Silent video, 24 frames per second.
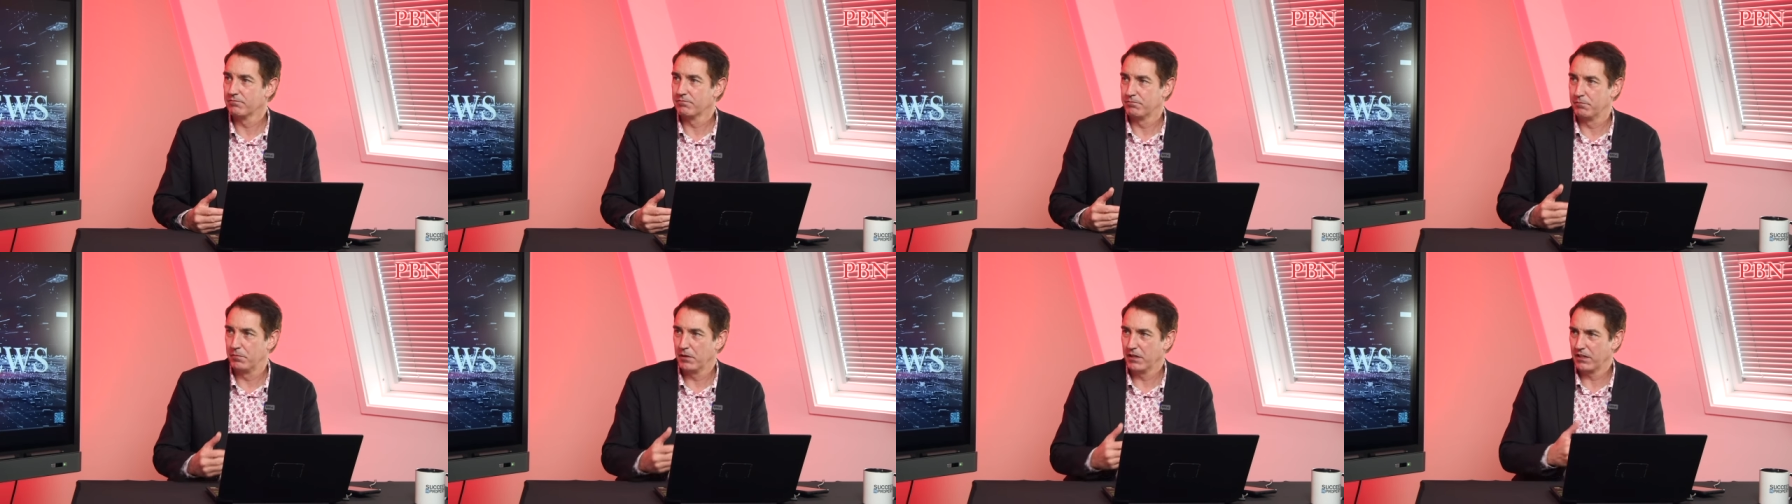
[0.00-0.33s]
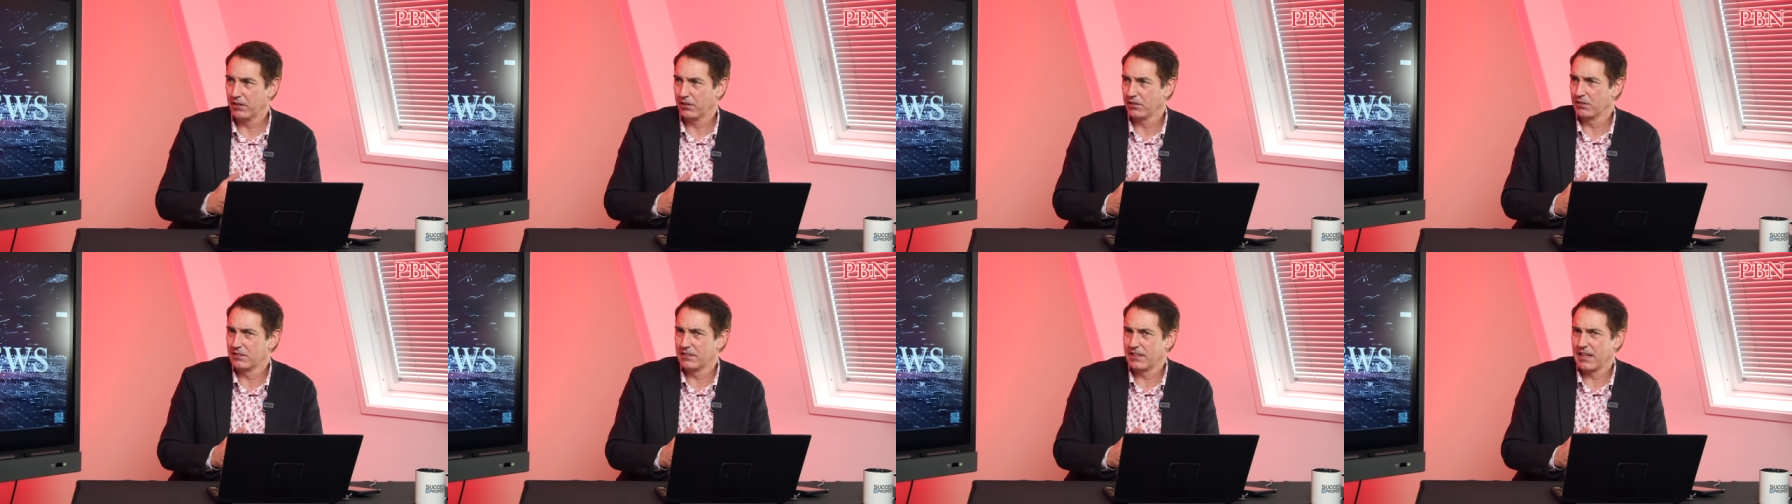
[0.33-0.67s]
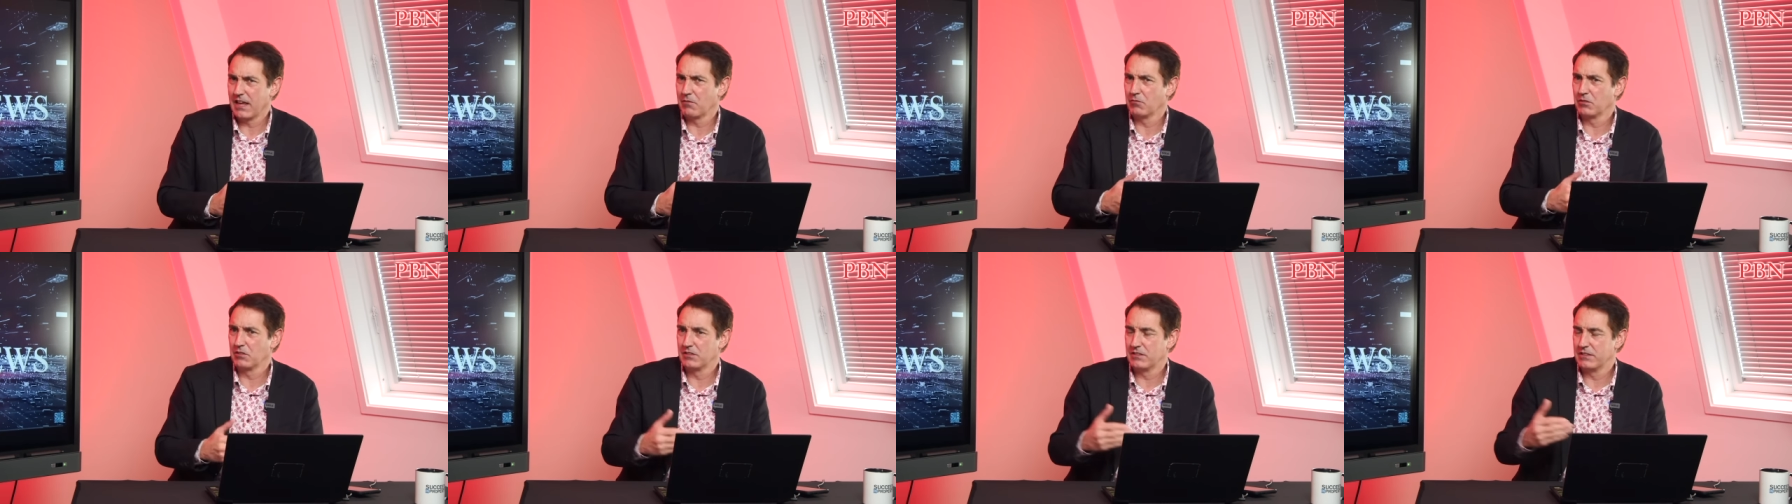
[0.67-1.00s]
because
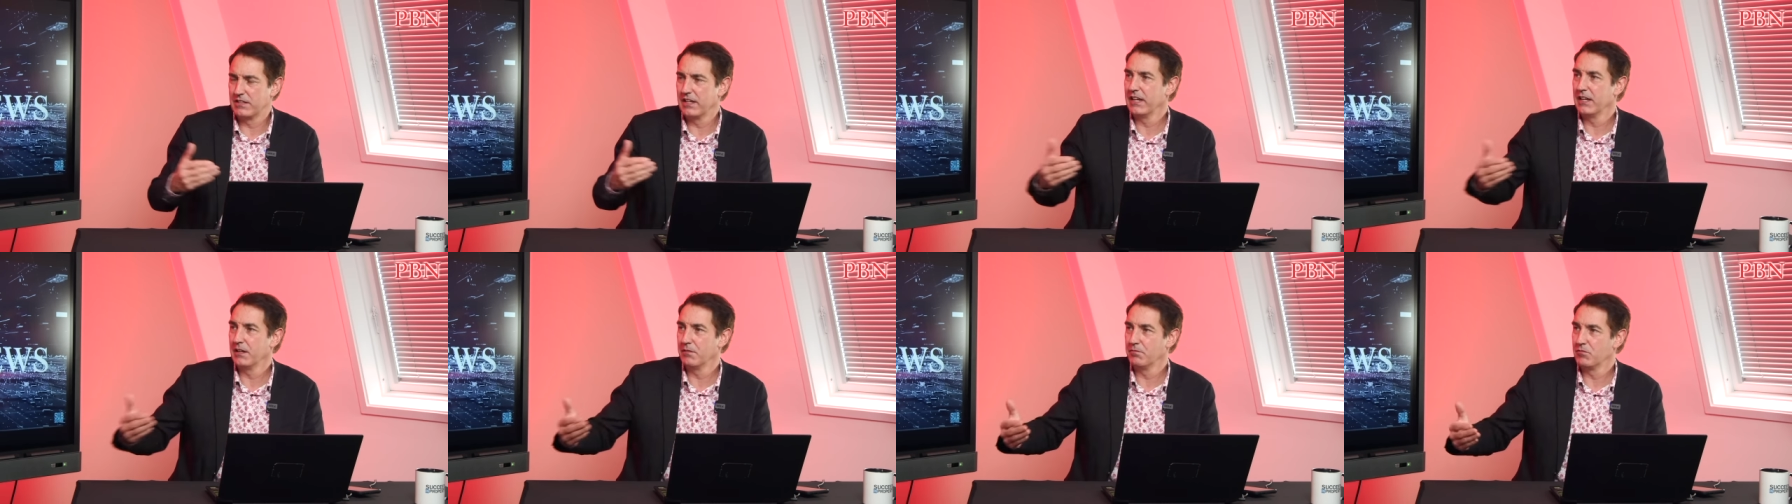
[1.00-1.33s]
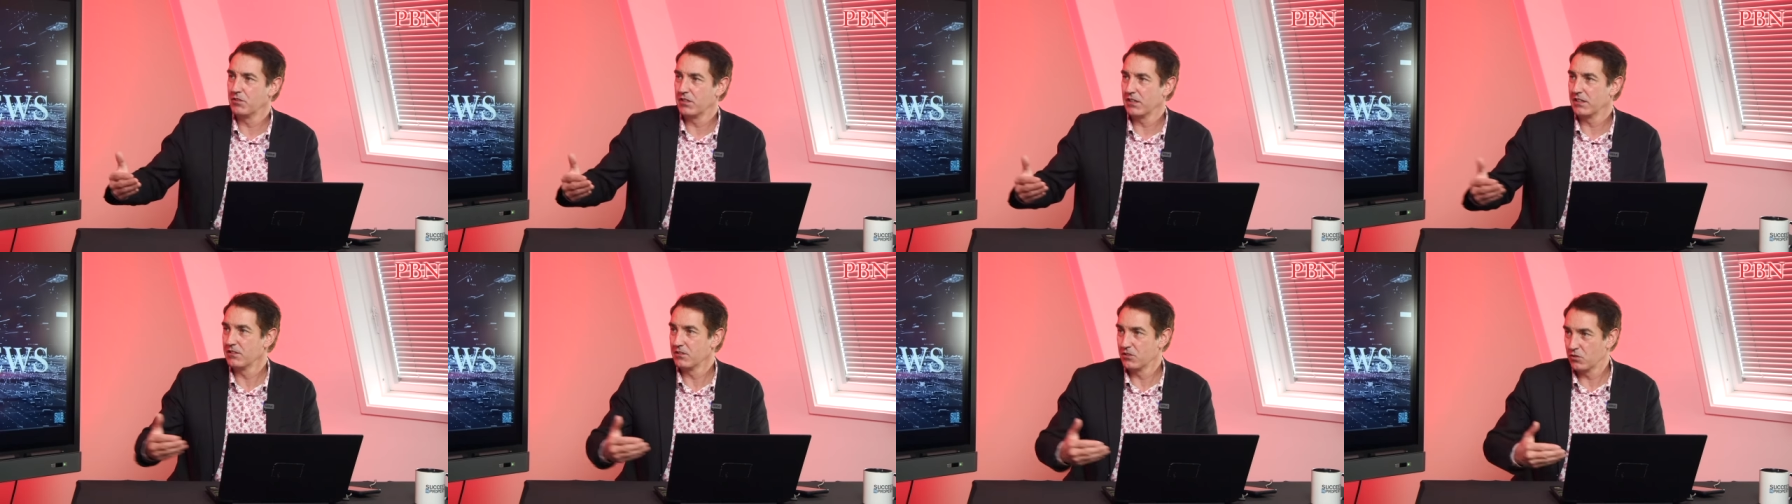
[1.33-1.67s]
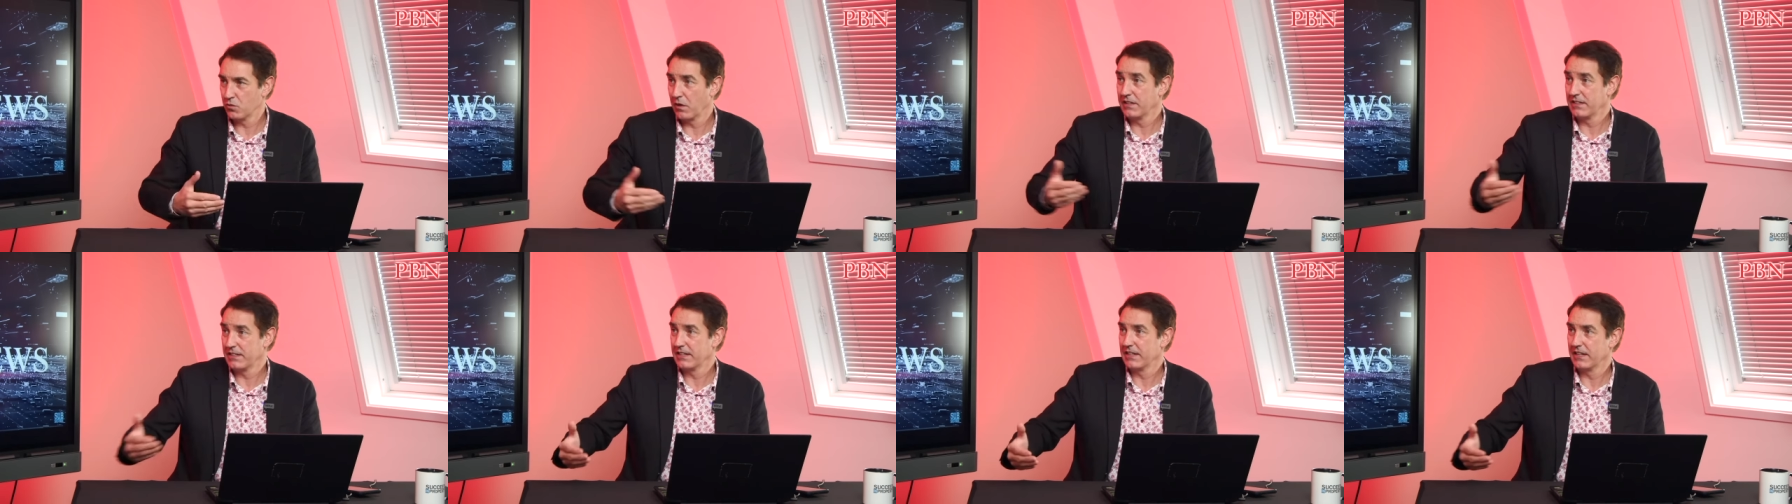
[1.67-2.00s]
that was deemed in
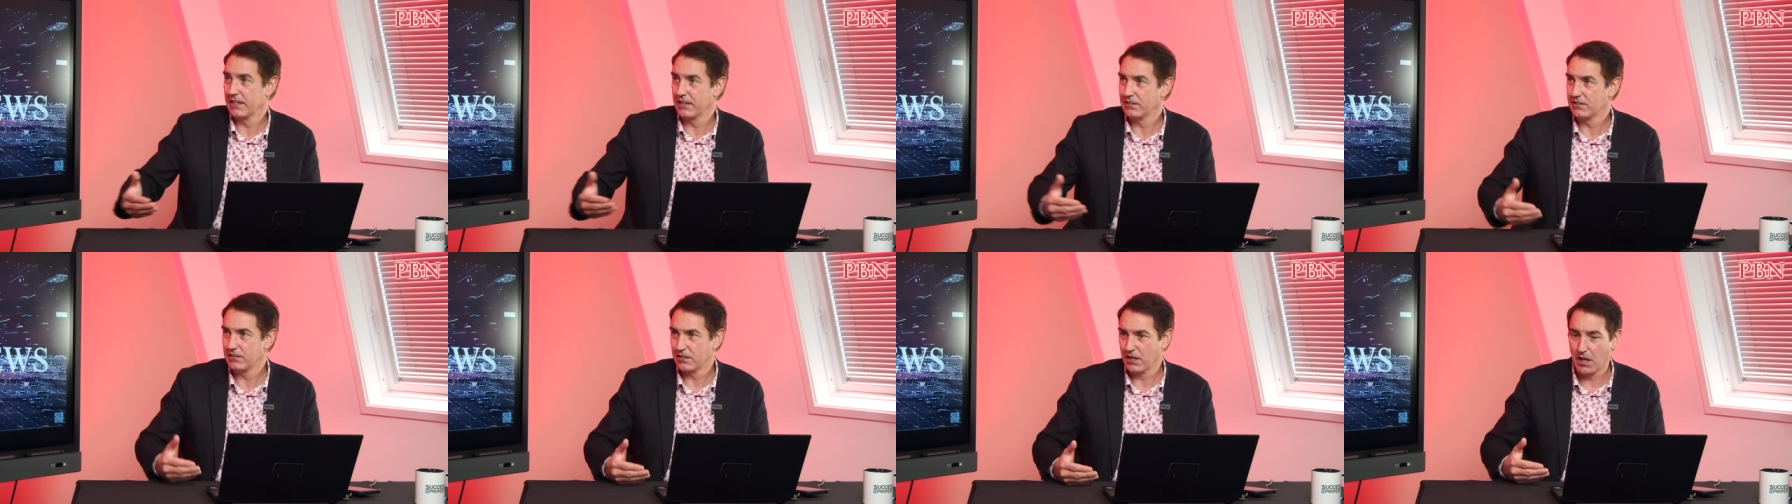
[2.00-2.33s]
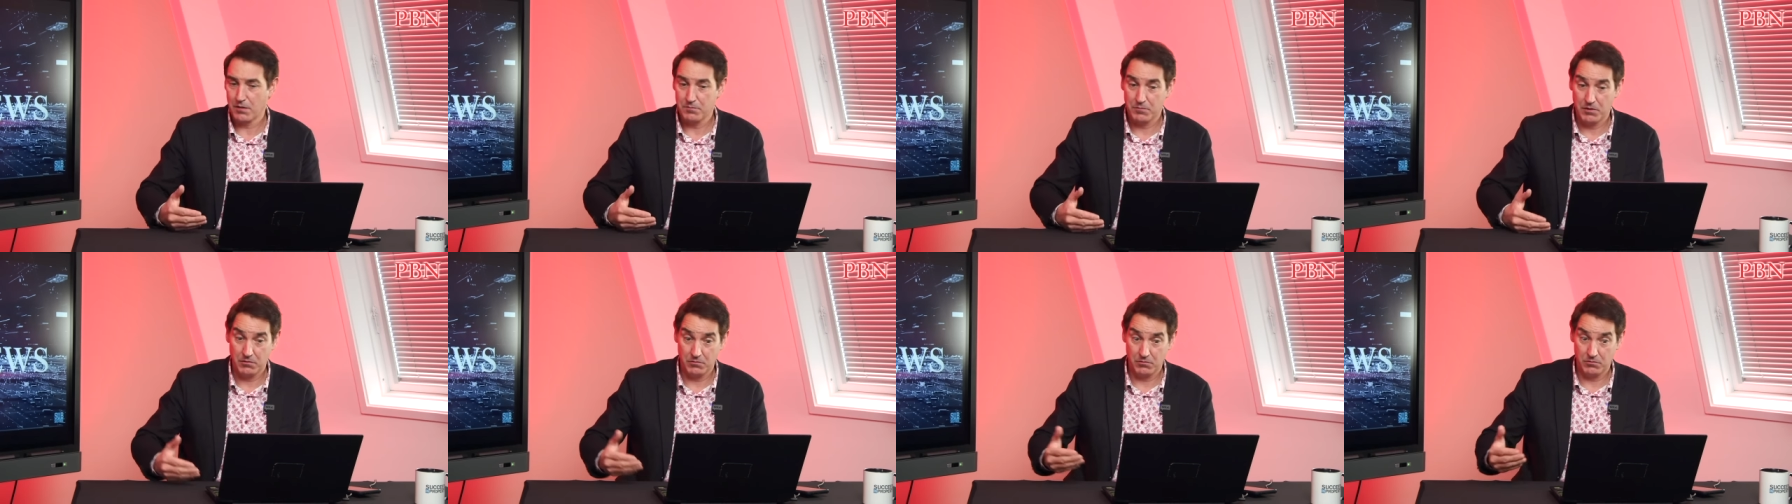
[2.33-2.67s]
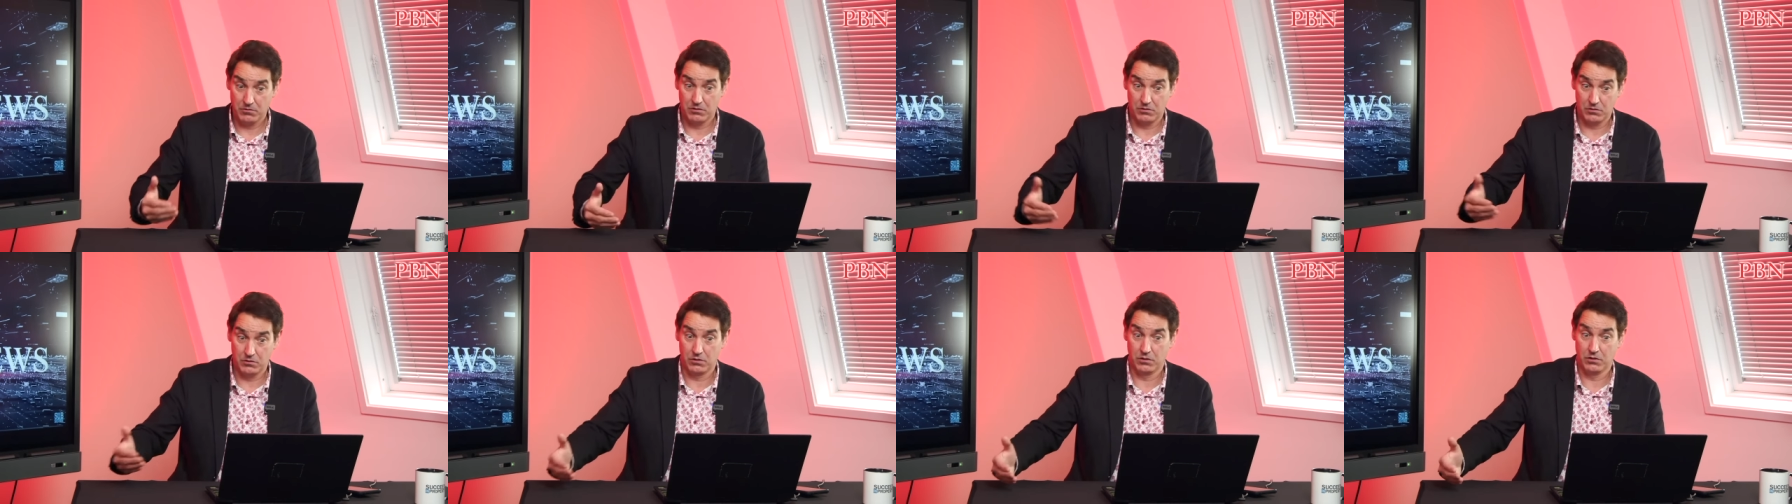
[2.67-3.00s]
20 years' time it
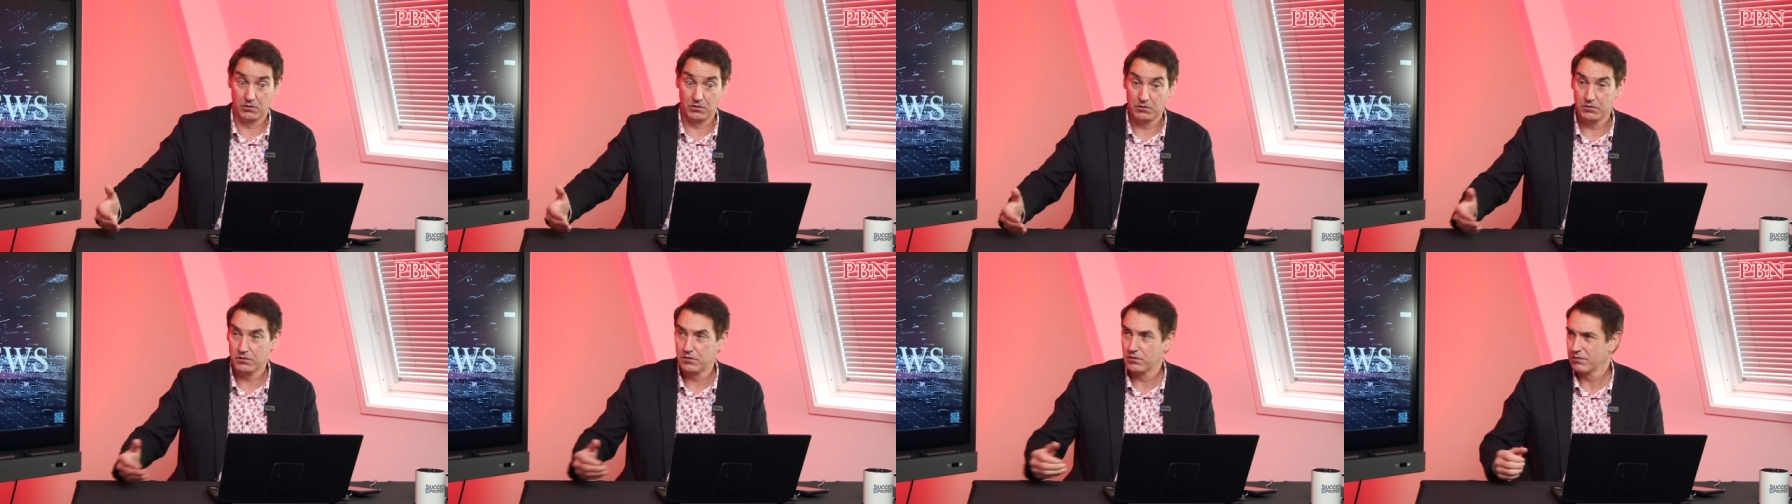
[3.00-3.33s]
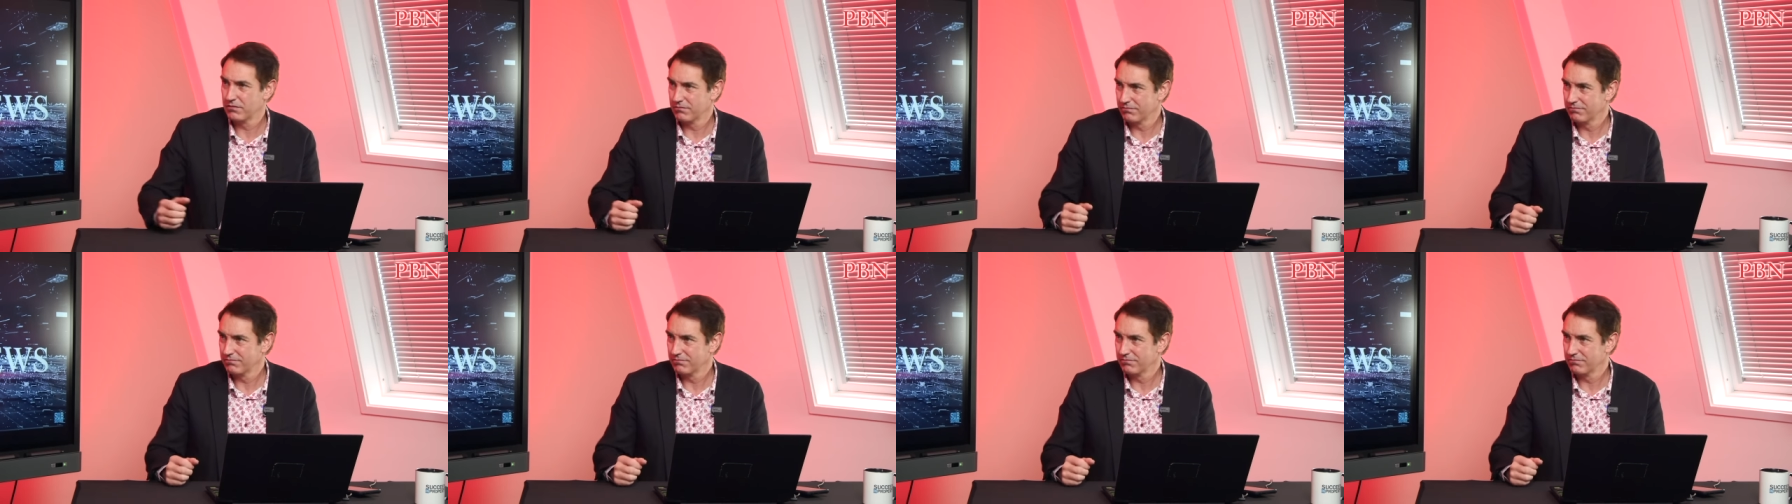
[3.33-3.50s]
could